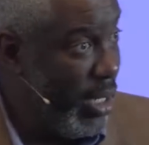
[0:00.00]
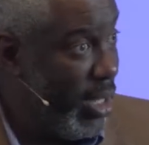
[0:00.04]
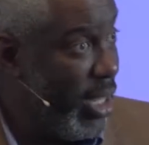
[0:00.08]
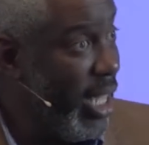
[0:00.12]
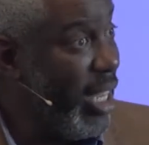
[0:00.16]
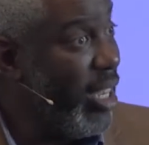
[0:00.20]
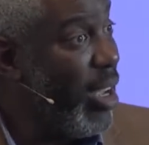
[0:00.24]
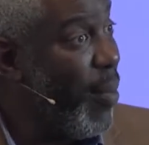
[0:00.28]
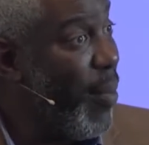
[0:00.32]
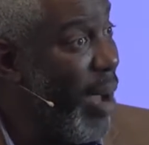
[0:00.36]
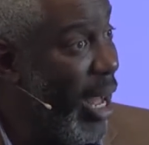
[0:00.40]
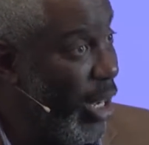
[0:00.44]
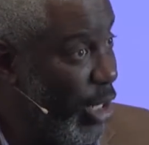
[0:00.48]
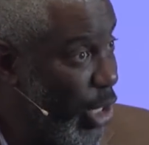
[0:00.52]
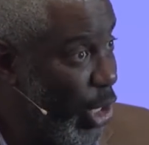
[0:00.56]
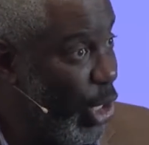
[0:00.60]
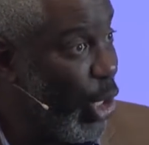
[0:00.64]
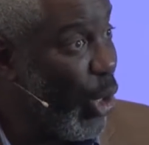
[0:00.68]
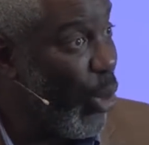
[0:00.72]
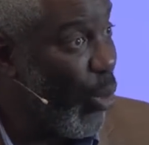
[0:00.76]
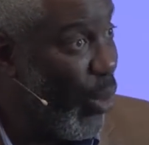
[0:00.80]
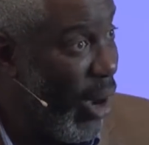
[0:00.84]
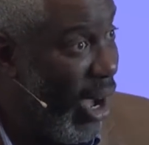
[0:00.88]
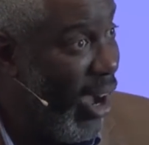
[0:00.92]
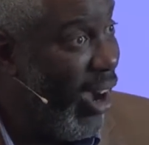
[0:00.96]
to think about the
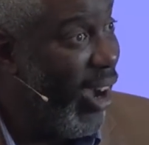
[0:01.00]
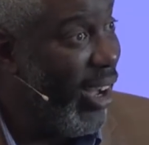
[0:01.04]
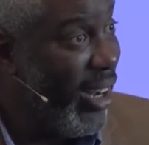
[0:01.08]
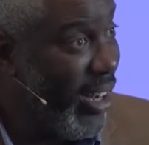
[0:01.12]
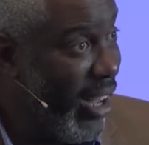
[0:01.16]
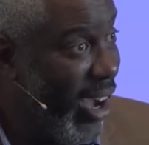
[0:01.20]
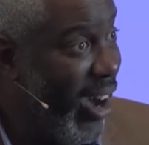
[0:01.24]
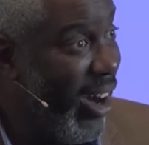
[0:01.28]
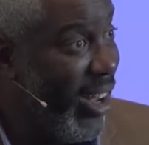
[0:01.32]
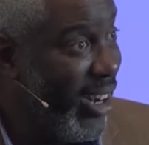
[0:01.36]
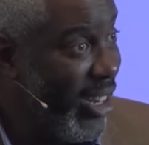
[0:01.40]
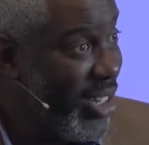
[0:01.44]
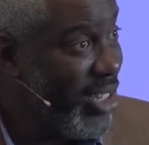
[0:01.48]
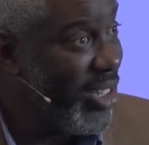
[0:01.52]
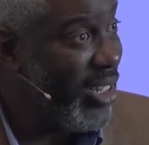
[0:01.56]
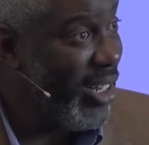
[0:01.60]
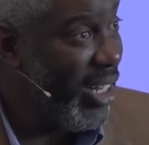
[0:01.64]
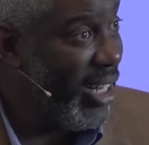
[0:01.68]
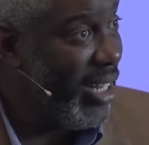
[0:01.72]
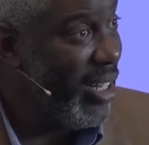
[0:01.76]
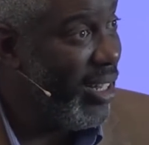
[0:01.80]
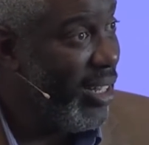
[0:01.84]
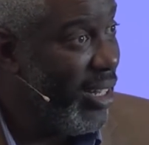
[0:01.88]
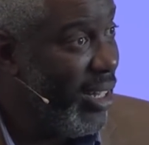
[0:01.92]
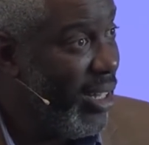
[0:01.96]
Quran
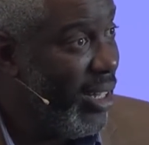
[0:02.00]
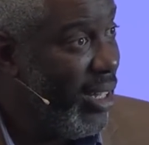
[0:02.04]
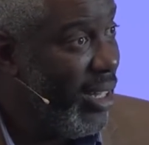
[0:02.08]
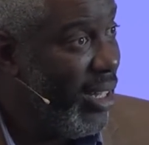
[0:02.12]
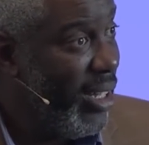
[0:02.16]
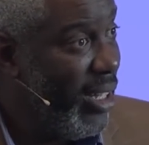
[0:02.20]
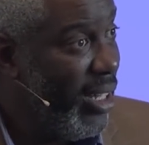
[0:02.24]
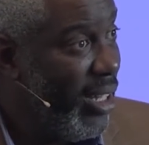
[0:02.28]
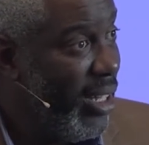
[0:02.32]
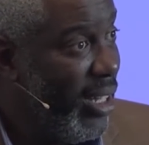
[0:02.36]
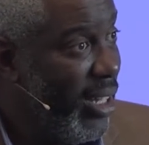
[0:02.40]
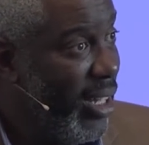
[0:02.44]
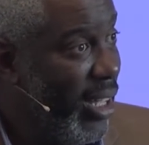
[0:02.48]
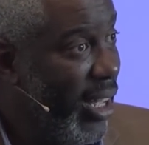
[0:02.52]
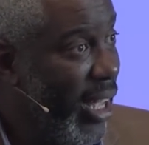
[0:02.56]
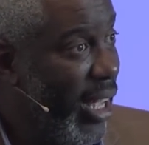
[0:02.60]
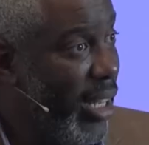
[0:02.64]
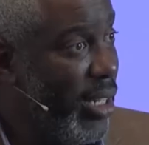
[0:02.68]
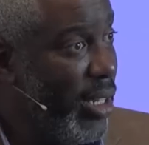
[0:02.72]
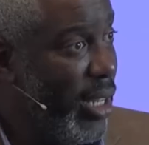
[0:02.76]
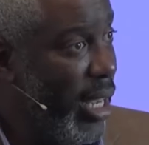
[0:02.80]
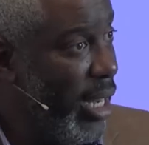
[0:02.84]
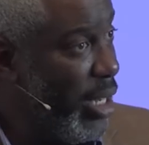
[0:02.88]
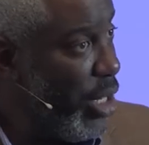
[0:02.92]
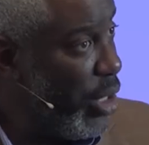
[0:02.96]
honestly
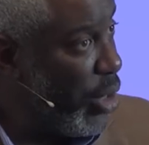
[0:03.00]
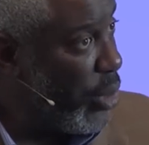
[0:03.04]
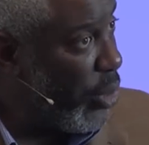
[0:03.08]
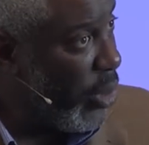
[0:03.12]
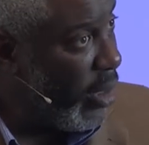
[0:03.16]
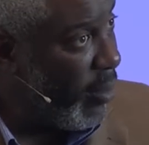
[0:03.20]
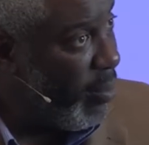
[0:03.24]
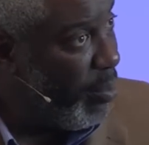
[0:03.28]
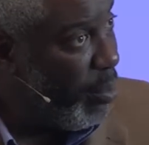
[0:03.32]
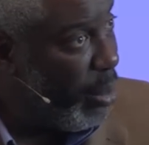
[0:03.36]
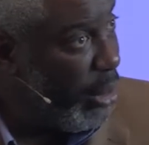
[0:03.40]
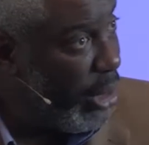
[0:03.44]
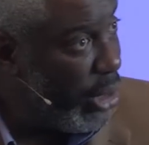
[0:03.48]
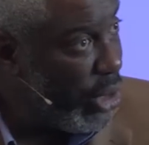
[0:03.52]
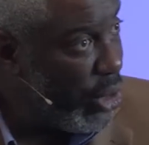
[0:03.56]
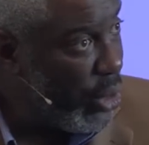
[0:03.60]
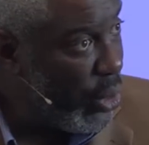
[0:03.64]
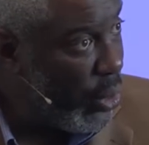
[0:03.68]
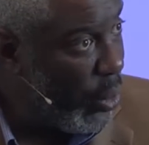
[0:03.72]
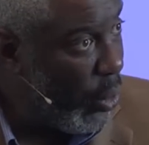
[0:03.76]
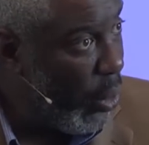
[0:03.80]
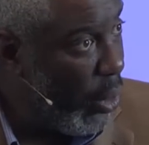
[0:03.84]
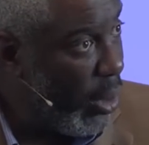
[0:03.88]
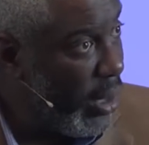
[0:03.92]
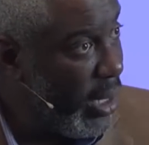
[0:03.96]
and to, and to sort of push
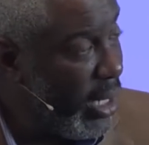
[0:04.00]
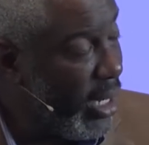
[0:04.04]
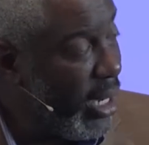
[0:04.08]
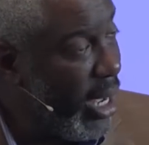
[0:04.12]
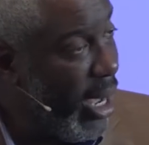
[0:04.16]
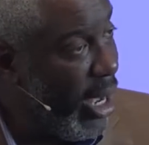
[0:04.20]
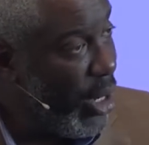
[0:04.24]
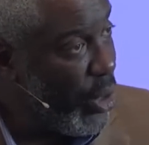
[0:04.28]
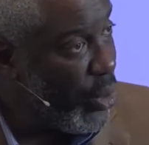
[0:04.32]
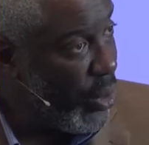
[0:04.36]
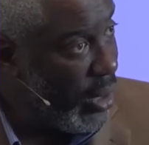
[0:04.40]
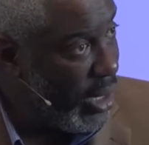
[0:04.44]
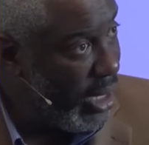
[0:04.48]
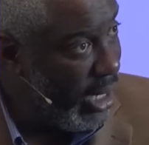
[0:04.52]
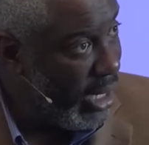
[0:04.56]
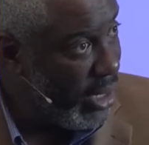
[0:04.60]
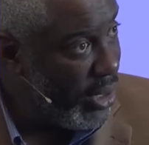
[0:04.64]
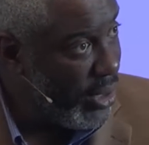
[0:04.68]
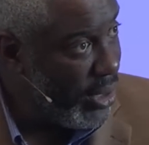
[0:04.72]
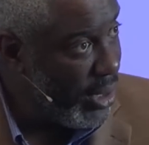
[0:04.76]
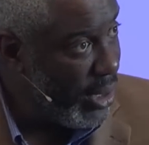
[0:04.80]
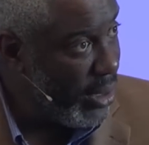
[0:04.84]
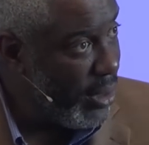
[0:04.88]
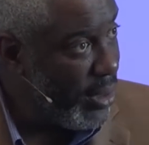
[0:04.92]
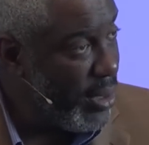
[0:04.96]
toward the
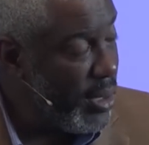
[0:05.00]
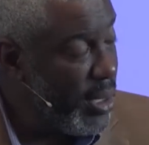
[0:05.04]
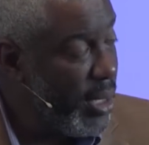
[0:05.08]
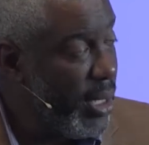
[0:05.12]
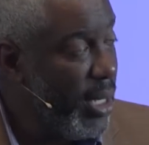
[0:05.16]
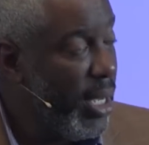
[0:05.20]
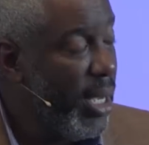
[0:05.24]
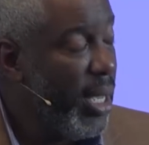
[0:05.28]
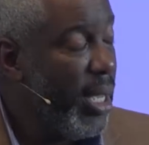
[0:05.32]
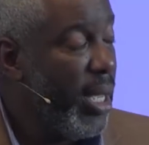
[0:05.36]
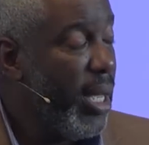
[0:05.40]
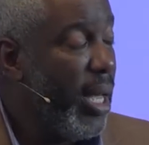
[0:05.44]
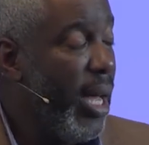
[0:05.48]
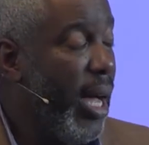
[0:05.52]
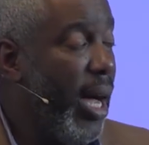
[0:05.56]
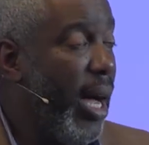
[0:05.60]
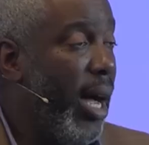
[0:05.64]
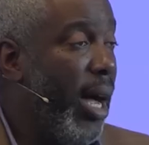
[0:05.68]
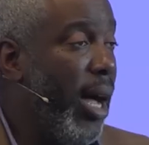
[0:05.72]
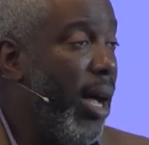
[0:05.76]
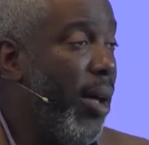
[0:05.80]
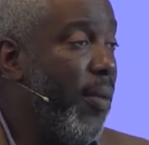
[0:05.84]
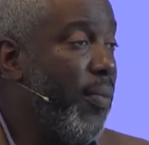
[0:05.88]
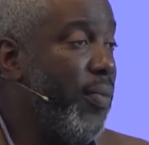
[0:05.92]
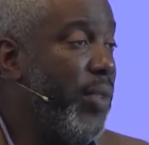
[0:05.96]
contradictions
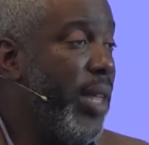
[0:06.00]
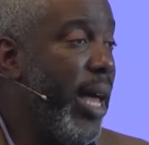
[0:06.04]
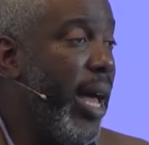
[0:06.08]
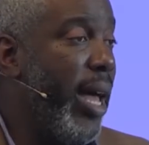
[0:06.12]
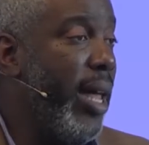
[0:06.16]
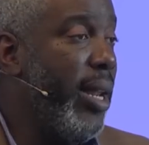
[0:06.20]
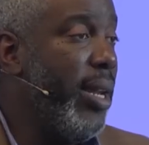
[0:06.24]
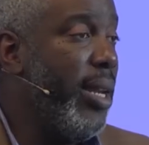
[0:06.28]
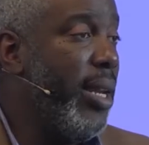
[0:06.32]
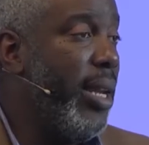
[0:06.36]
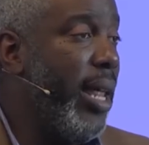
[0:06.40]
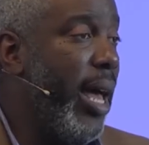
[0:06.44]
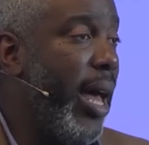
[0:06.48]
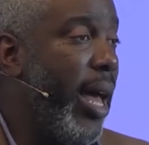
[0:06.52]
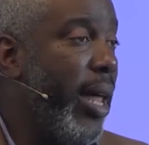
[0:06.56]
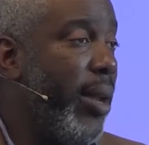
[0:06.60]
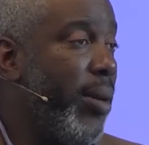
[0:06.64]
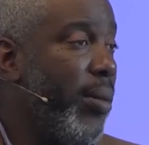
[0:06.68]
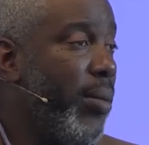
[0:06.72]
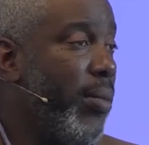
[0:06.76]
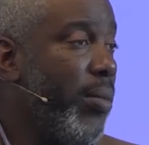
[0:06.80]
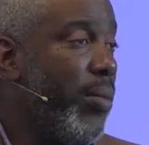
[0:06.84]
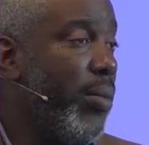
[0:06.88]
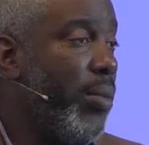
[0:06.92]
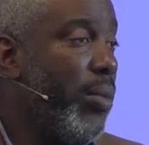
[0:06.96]
uh, that,
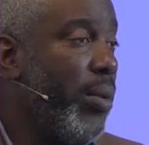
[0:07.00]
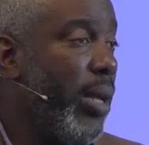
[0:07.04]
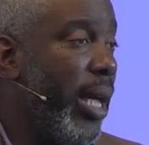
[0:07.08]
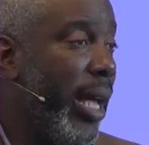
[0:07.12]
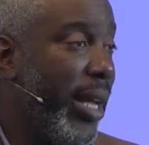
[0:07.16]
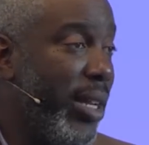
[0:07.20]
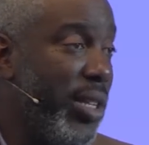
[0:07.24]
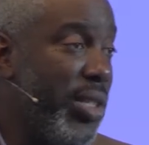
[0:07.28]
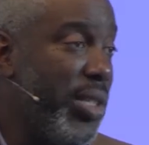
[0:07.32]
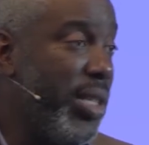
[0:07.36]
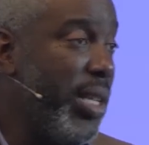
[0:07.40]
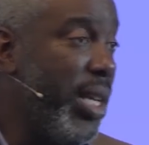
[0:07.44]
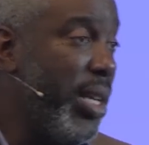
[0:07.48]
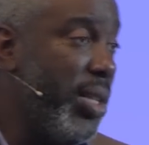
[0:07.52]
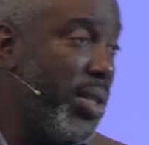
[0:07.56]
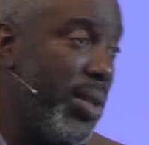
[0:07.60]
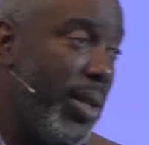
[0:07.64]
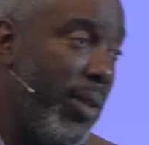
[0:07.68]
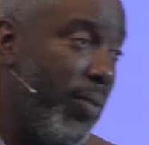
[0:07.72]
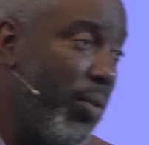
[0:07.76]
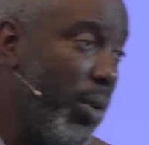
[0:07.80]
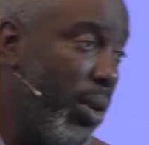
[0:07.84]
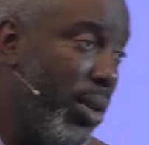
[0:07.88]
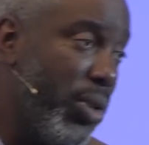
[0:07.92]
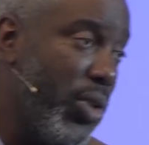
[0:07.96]
that
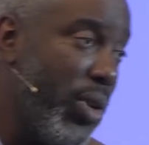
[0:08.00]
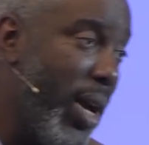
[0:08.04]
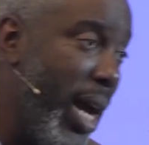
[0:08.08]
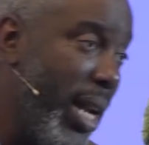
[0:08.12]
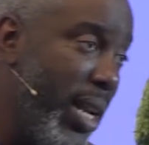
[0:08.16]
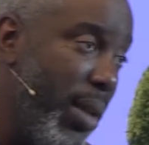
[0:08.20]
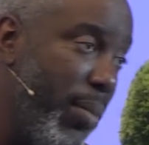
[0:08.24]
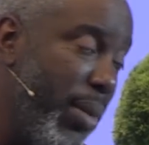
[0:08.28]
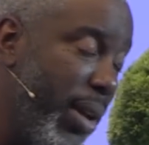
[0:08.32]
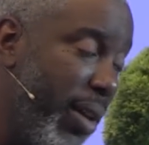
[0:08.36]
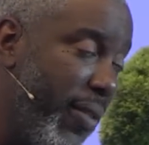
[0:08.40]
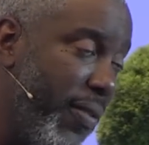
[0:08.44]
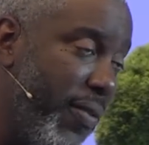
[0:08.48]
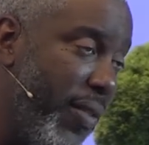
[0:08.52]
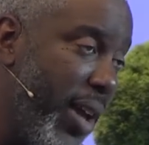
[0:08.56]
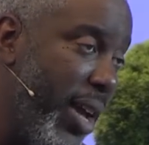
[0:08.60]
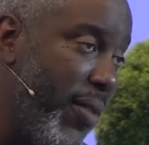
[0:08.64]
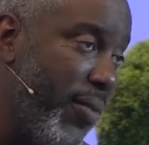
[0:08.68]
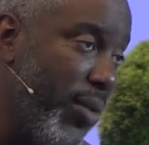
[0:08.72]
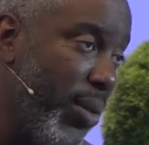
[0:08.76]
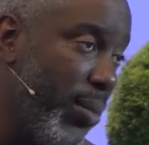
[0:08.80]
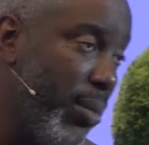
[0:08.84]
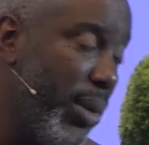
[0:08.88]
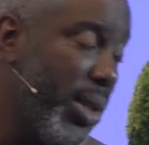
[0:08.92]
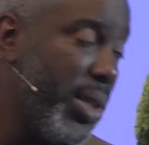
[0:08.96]
exist if you're trying to be a
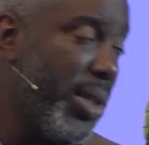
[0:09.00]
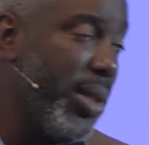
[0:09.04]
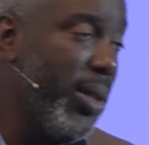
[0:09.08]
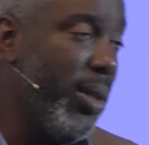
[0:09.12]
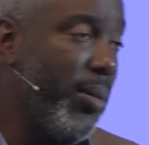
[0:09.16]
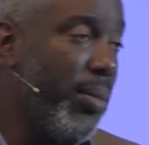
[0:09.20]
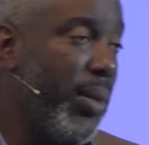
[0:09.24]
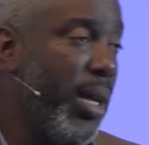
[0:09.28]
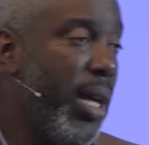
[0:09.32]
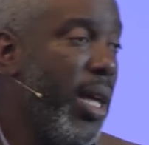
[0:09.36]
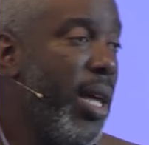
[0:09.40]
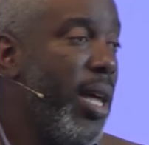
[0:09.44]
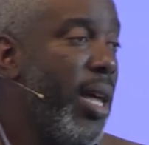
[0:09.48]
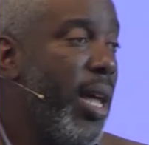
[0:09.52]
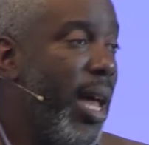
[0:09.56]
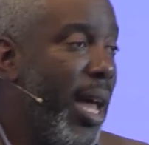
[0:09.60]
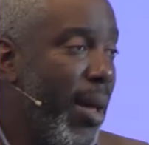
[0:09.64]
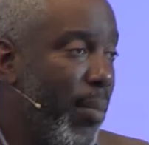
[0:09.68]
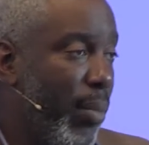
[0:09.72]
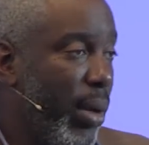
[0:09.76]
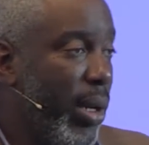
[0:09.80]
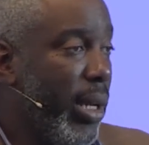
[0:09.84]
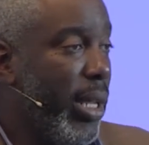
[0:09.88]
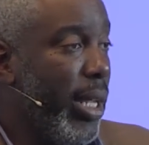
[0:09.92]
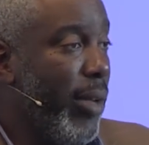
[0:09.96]
faithful Muslim
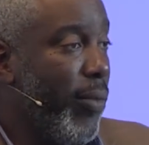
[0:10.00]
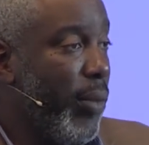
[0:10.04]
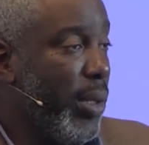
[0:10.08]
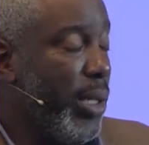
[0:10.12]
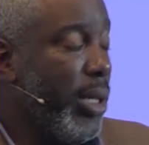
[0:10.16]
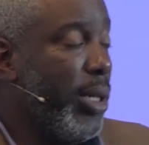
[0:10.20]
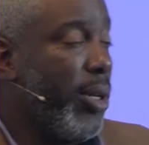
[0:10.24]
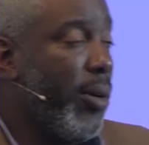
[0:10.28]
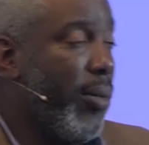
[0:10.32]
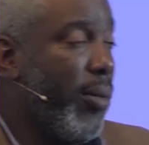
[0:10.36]
and believe what the